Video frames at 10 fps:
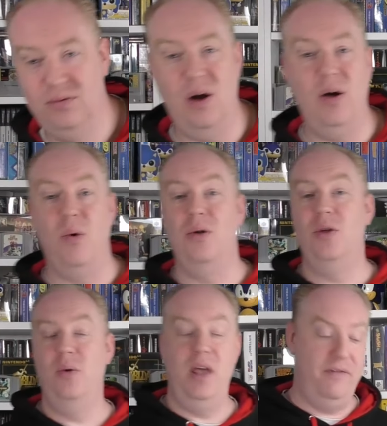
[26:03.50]
don't know what I'll
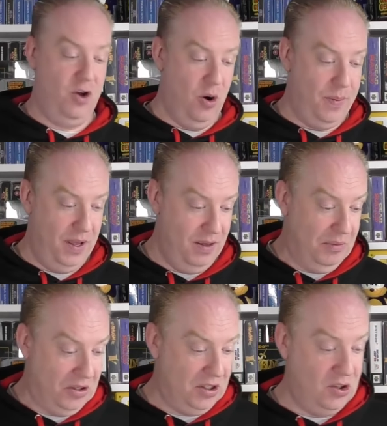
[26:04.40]
do with the other copy
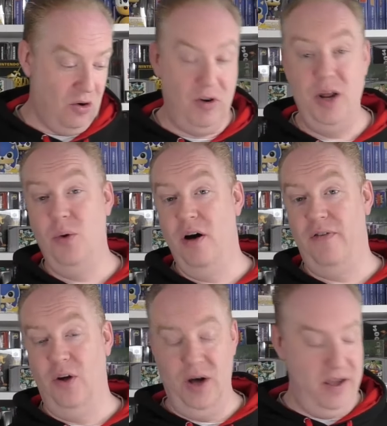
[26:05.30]
because it's not really
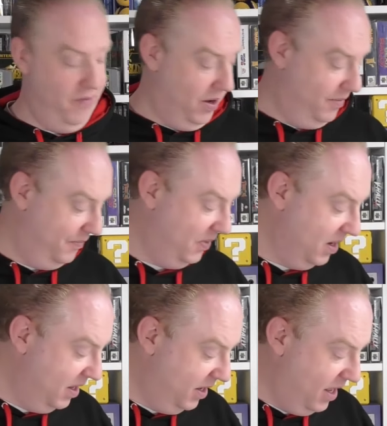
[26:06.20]
worth a lot either.
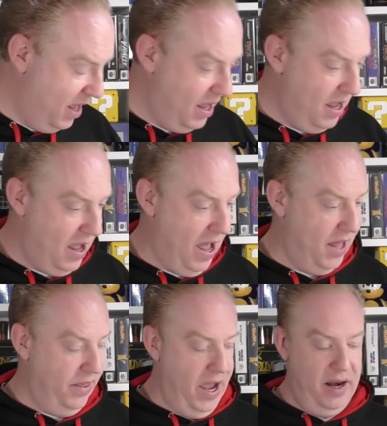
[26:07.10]

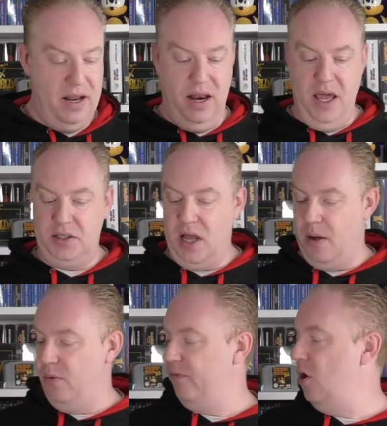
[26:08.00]
Then next
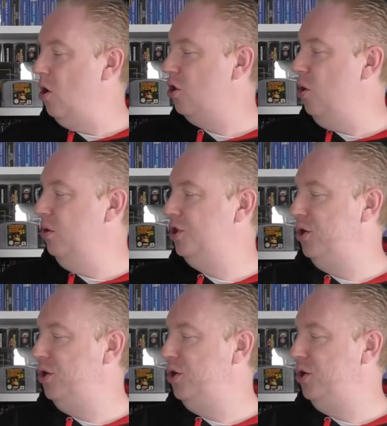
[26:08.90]
up we've got Call of